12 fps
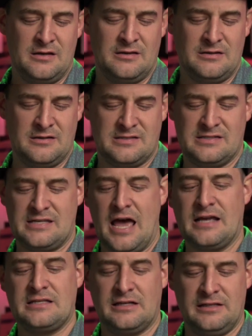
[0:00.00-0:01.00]
It's
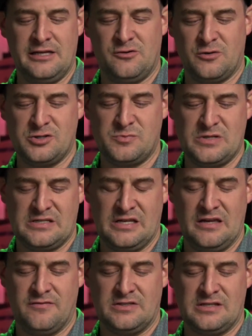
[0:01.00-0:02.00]
technically Christmas
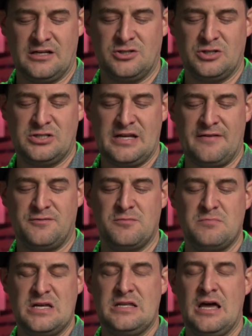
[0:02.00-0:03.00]
Eve. It's like just after
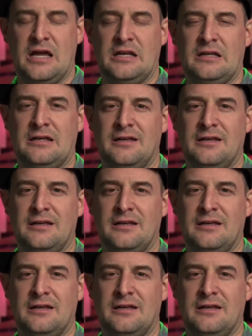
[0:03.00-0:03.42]
midnight.